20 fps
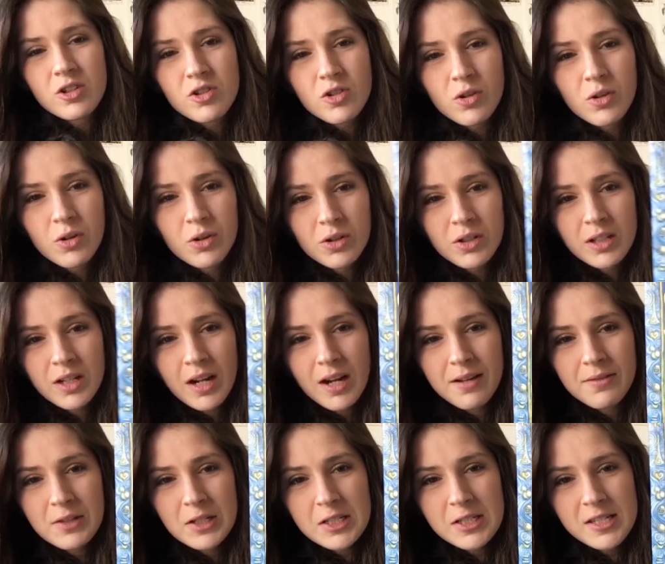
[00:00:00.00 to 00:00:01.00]
drawn
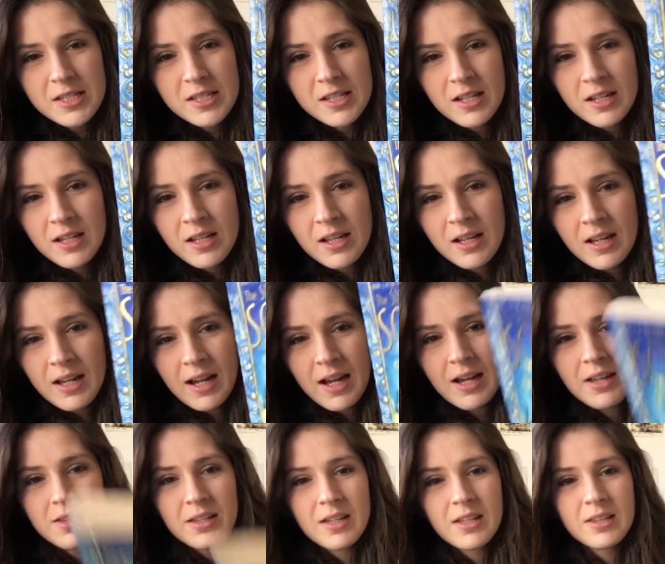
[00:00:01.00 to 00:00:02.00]
covers.
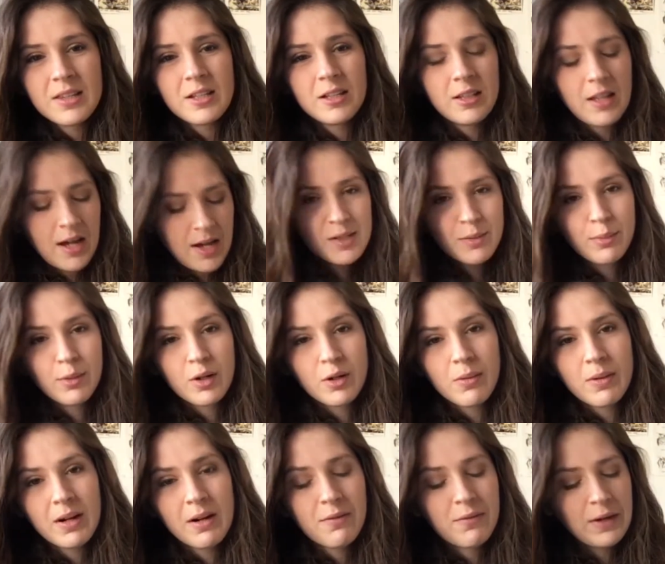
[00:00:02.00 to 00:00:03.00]
And then the last
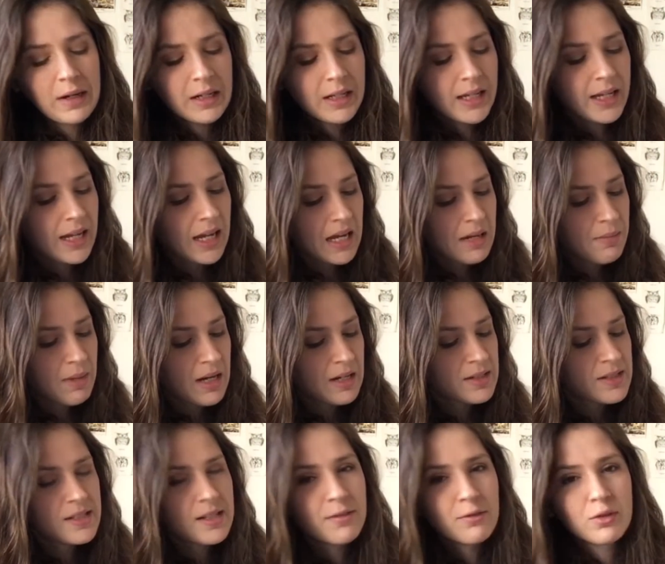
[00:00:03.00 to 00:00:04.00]
book, when it finally came
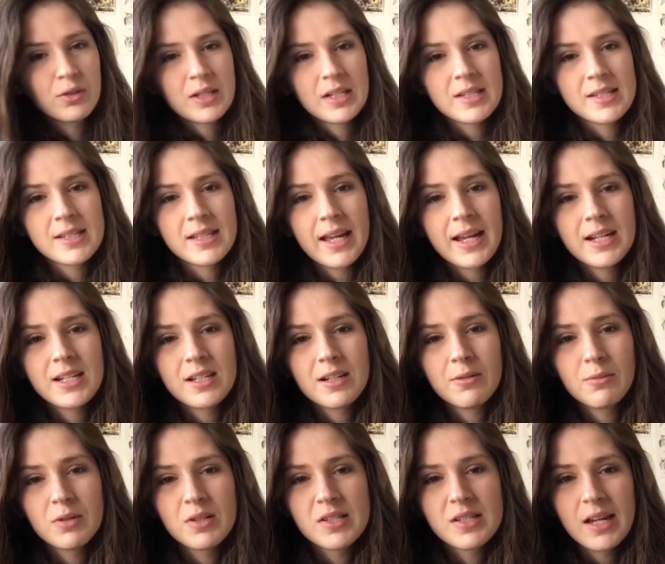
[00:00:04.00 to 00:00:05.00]
out several years
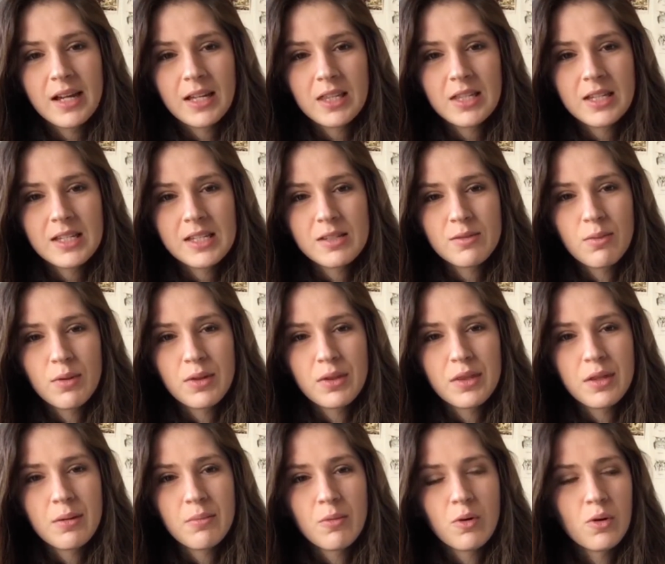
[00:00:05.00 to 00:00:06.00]
later, was like this with
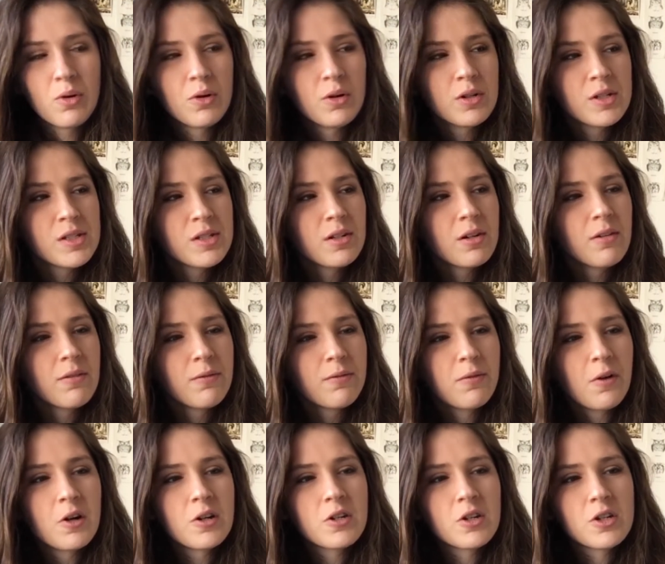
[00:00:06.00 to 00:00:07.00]
the more sort of
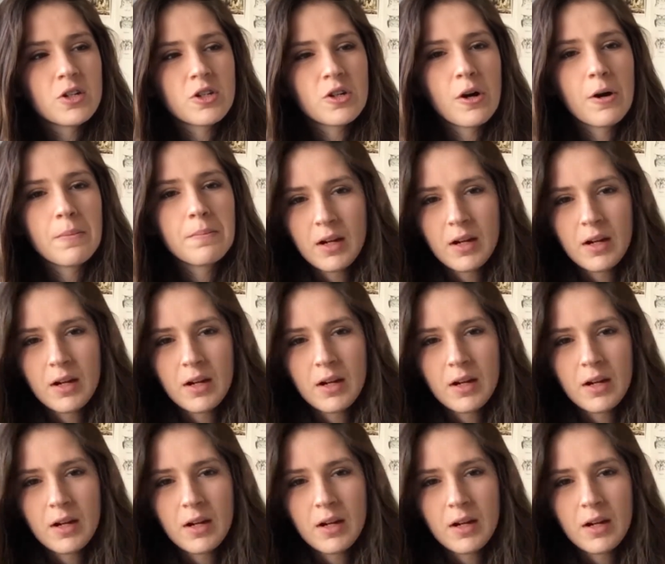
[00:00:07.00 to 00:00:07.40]
Photoshop